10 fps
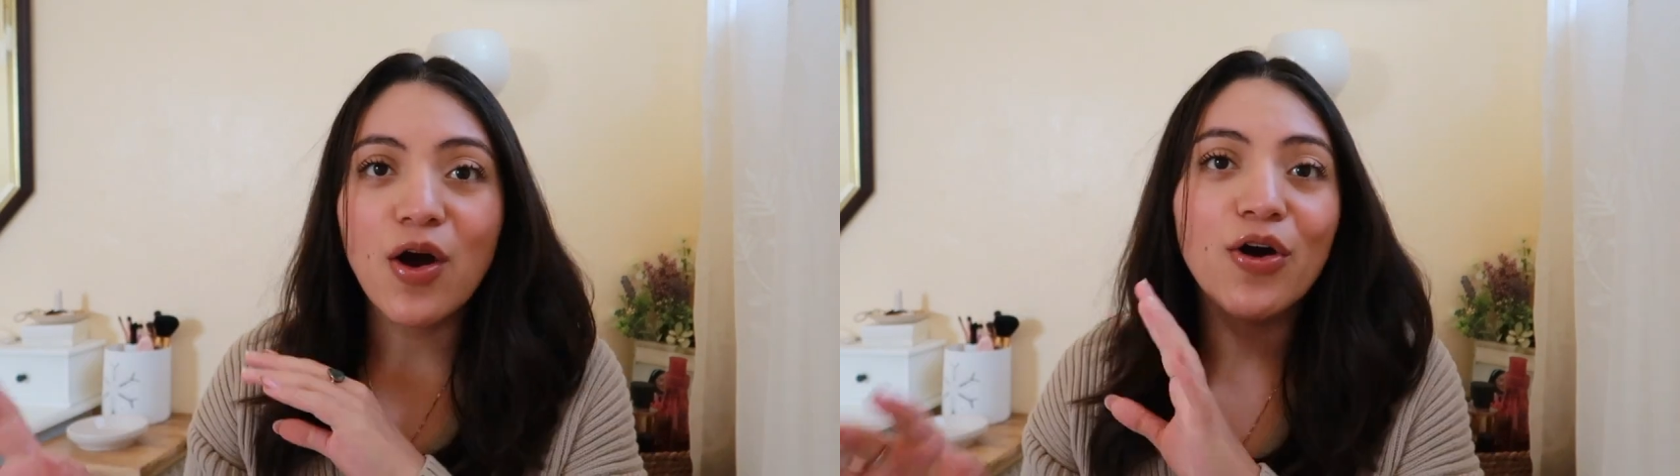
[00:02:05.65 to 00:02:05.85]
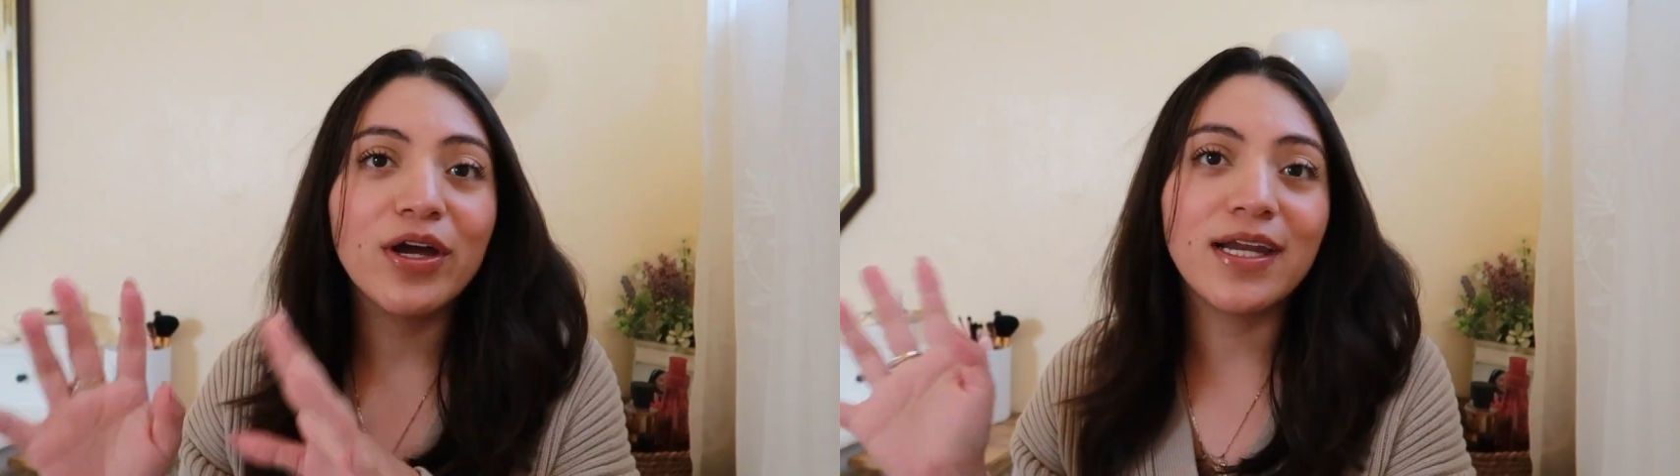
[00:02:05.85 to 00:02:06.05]

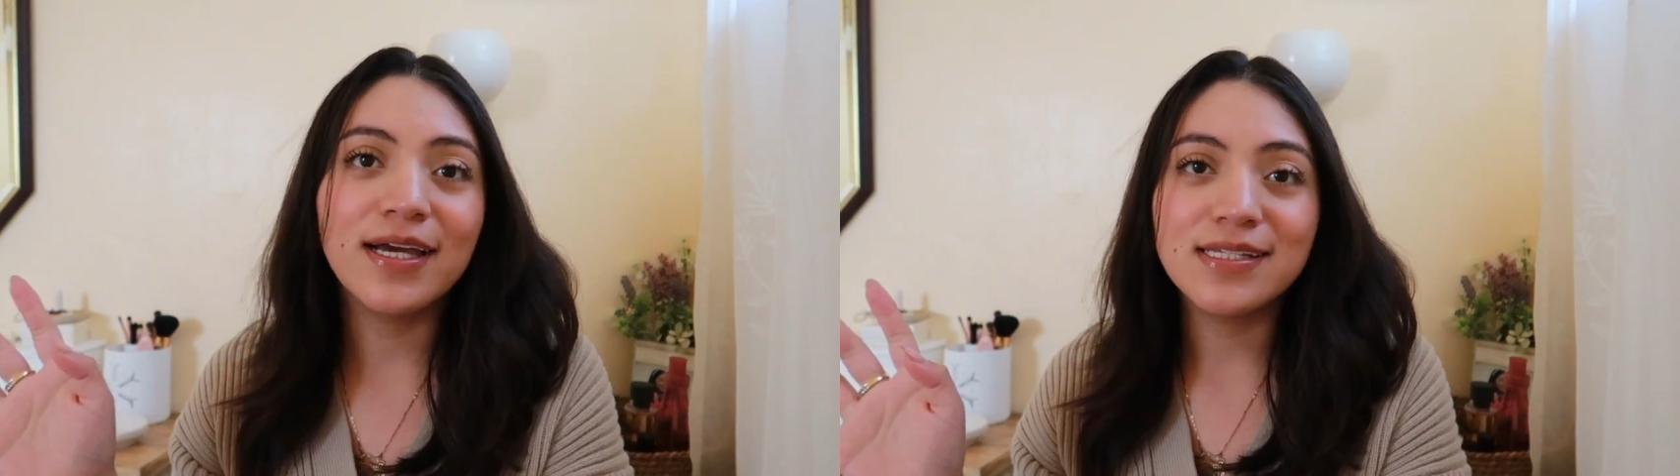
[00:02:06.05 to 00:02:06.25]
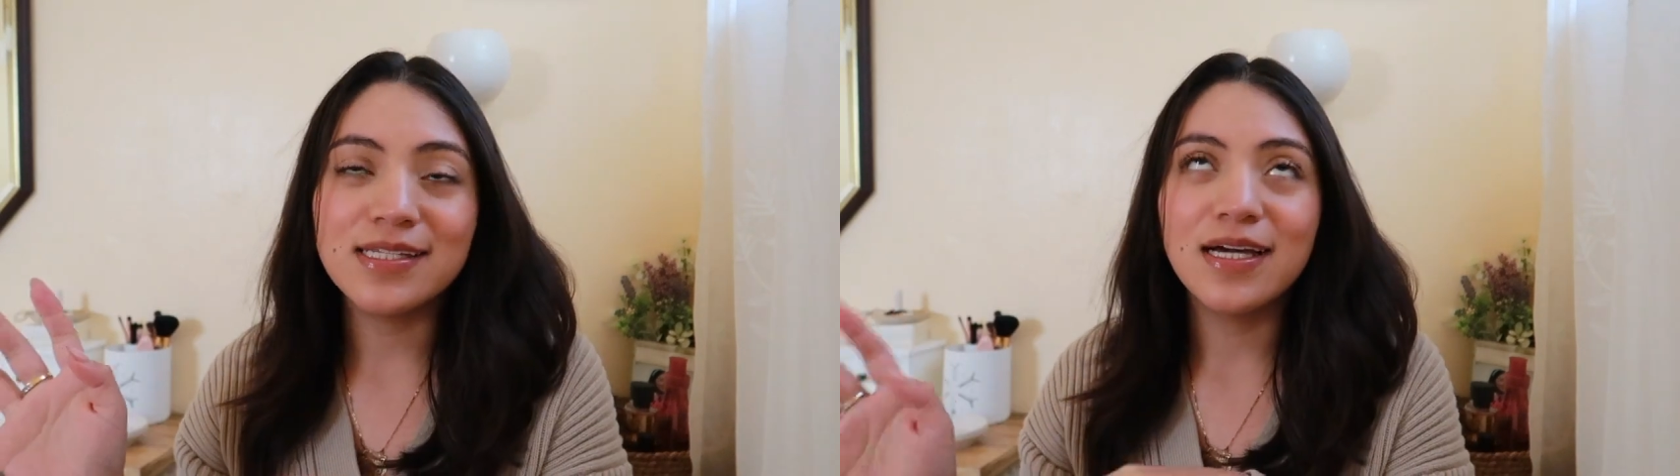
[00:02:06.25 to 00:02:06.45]

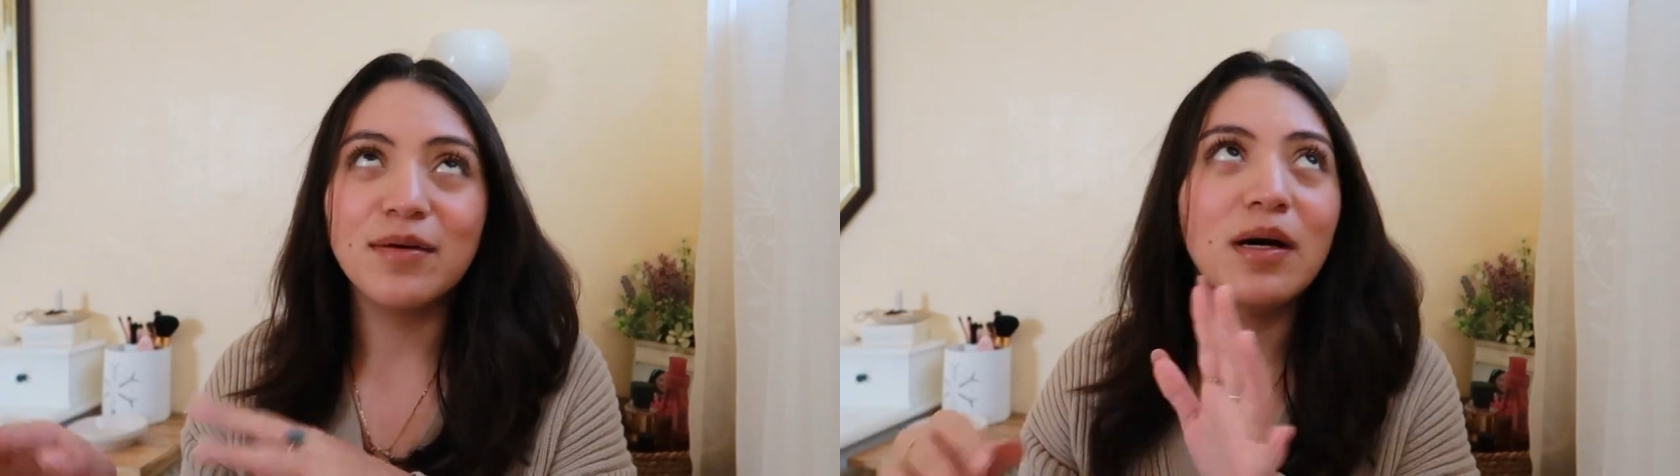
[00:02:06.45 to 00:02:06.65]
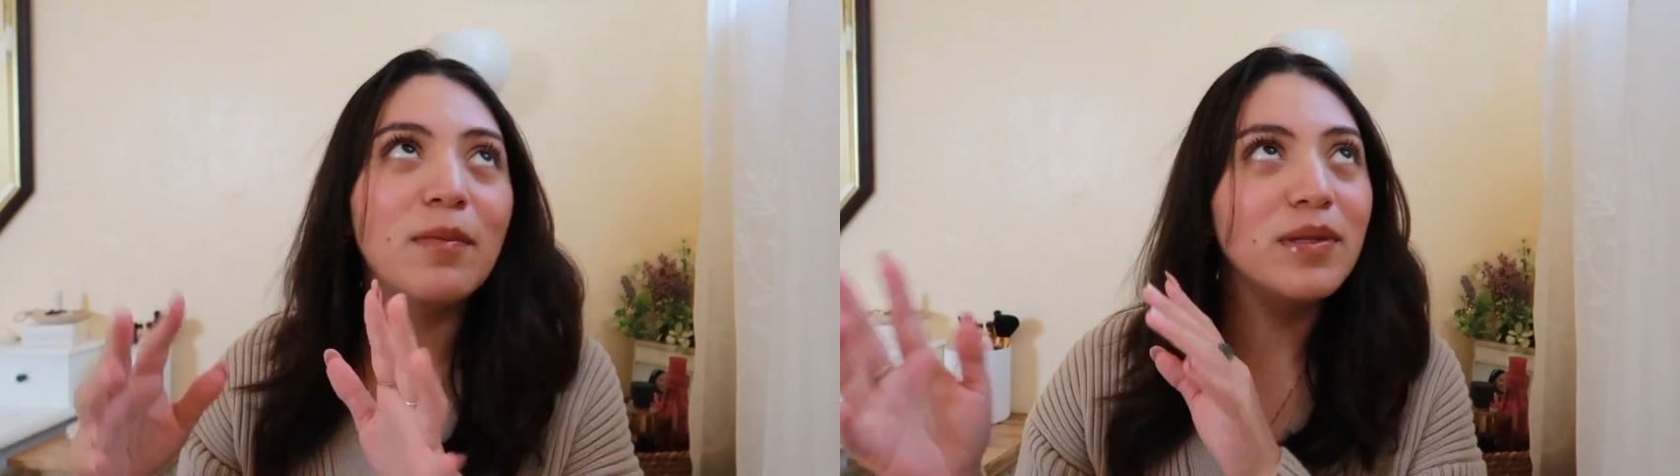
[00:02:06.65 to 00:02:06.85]
organize
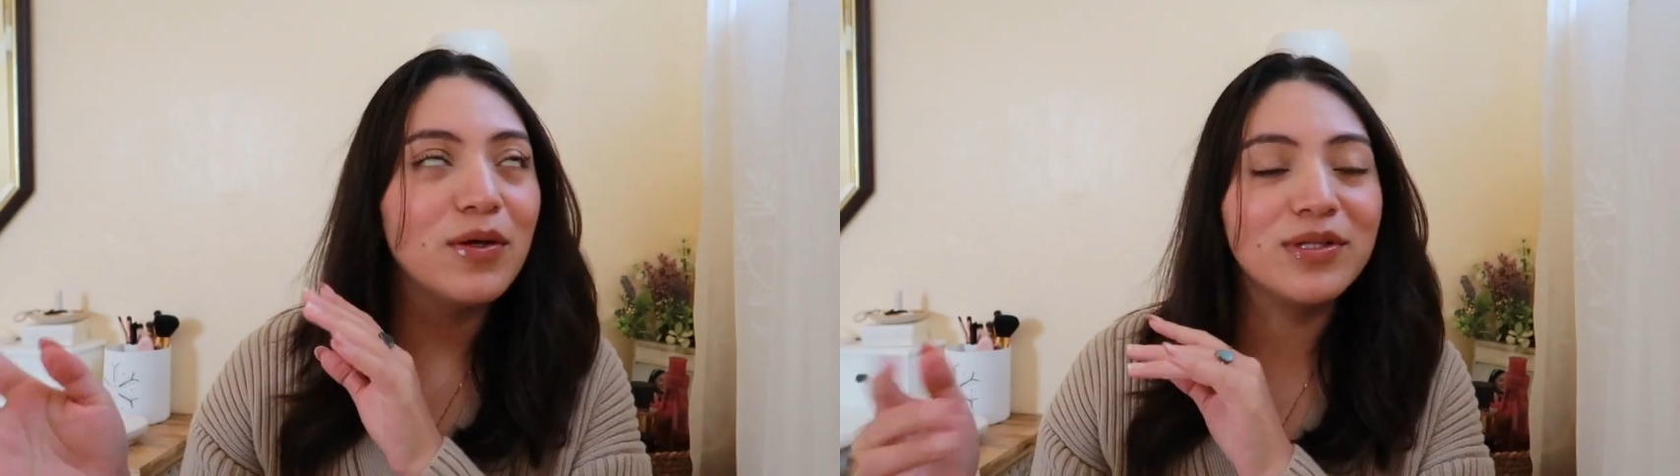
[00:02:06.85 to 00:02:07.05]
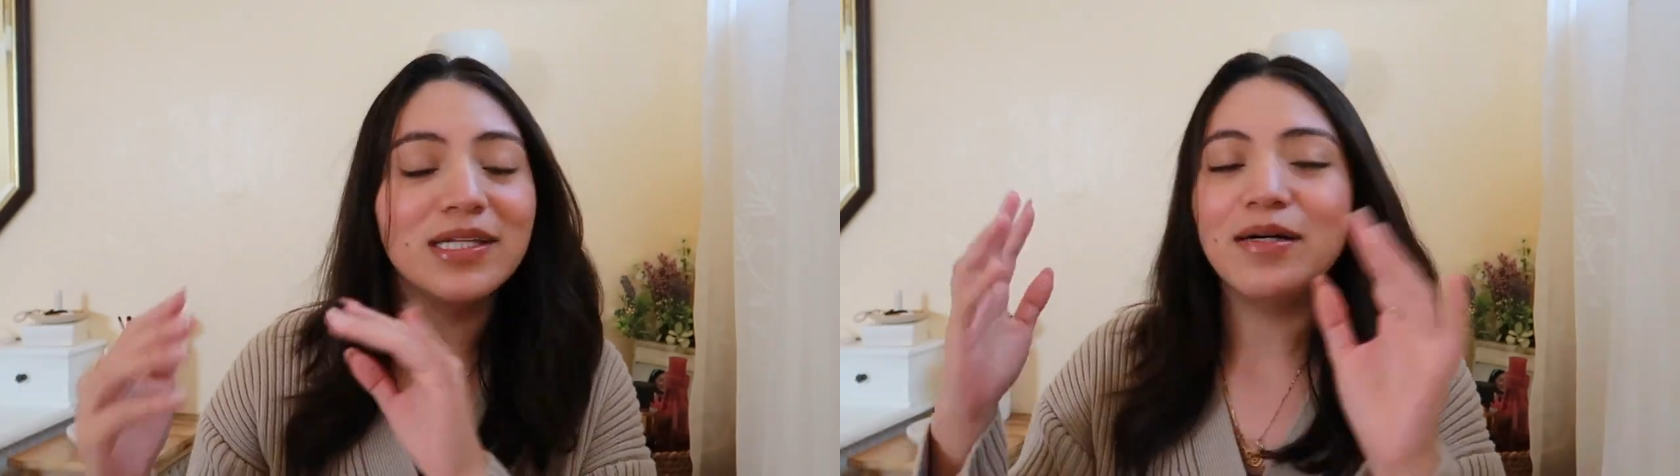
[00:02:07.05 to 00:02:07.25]
them,
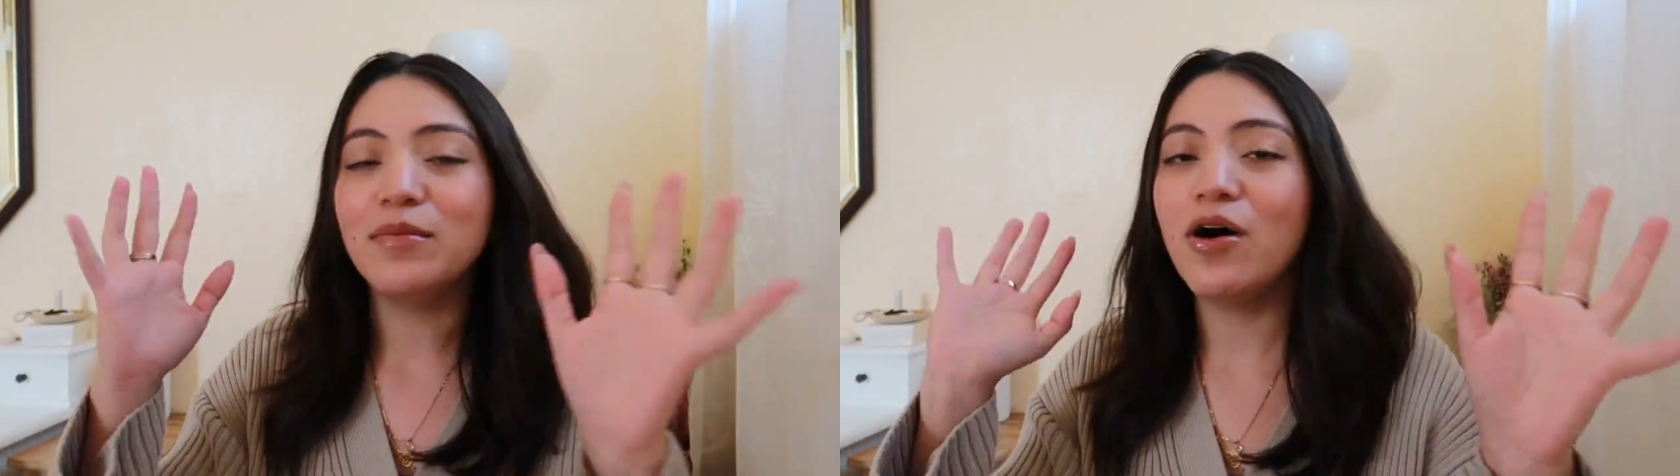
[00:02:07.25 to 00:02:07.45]
upload them,